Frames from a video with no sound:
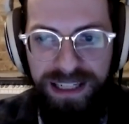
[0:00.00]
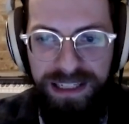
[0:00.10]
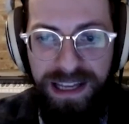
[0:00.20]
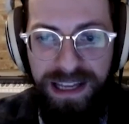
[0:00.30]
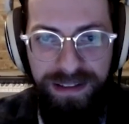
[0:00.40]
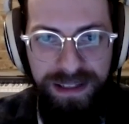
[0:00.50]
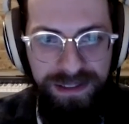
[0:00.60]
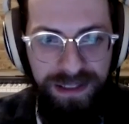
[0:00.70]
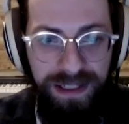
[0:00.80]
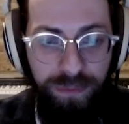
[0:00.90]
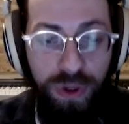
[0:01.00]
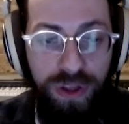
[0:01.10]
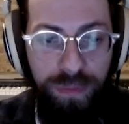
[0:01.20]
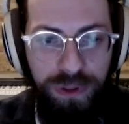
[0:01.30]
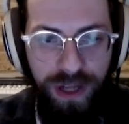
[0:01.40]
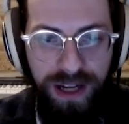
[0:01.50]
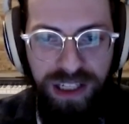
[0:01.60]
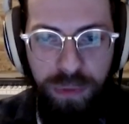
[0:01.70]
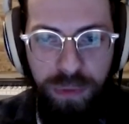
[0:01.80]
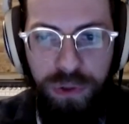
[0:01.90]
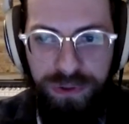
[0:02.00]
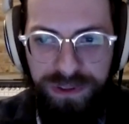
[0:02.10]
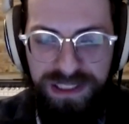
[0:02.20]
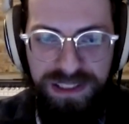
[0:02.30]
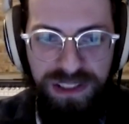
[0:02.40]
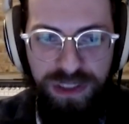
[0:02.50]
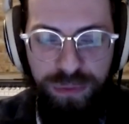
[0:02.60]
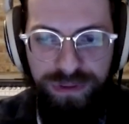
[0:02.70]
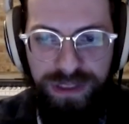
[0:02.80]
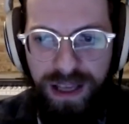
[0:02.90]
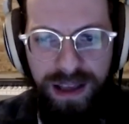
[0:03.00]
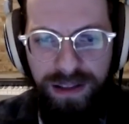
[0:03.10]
and that is like one of the most shocking emotional scenes in the movie.